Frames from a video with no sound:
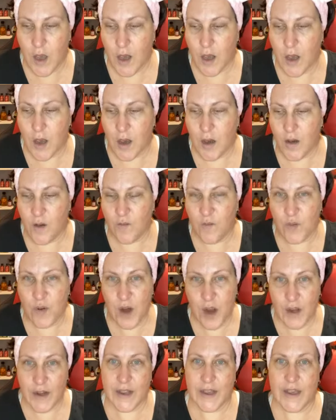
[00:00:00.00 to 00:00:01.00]
of
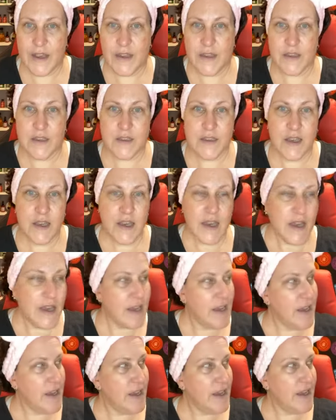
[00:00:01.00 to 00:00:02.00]
products
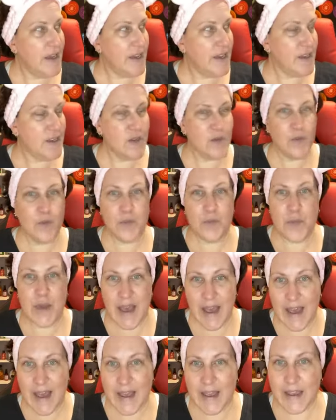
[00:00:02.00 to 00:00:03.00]
and
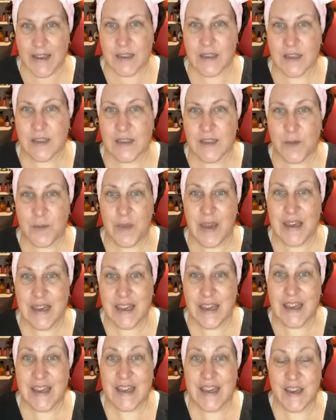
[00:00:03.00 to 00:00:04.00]
bags because I'm
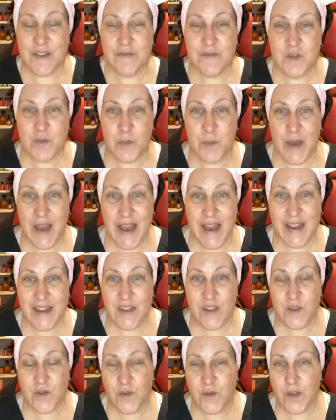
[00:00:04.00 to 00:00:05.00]
making gift
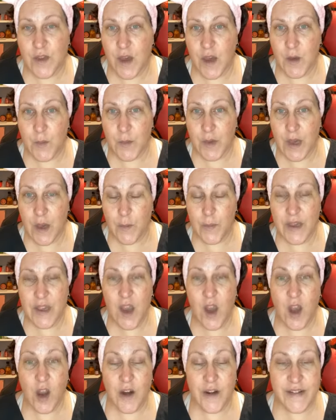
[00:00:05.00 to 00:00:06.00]
bags for the upcoming
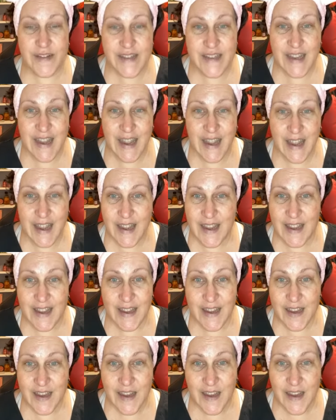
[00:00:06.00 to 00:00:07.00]
Heart
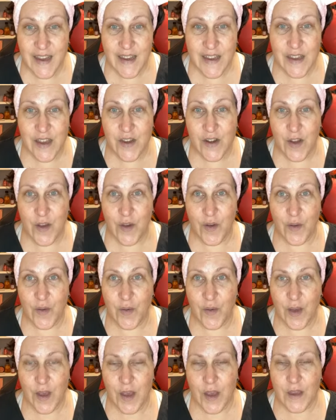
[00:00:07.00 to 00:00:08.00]
Day. You
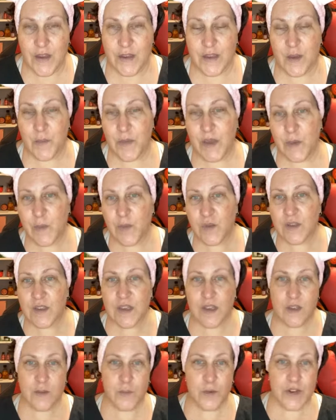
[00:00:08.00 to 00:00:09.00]
know, some people
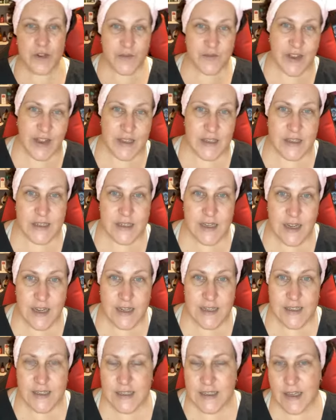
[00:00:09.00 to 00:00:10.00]
celebrate
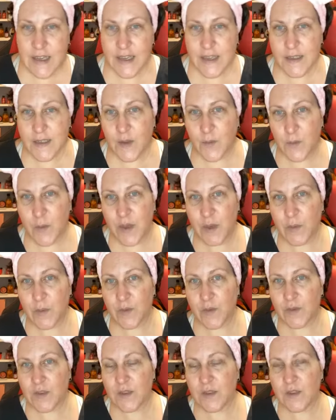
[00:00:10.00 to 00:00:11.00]
Valentine's Day. Some
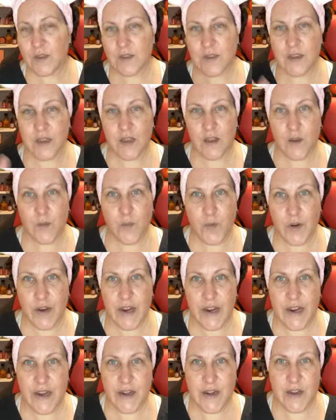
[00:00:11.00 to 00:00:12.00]
people
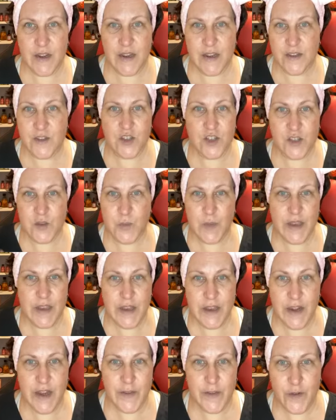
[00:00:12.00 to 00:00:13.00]
celebrate it just being
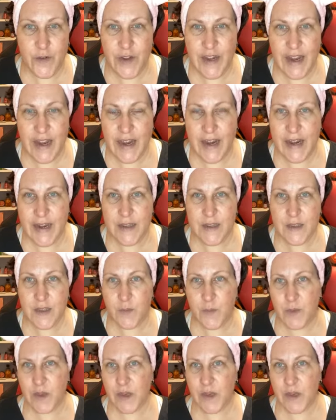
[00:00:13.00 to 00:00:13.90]
another day. Some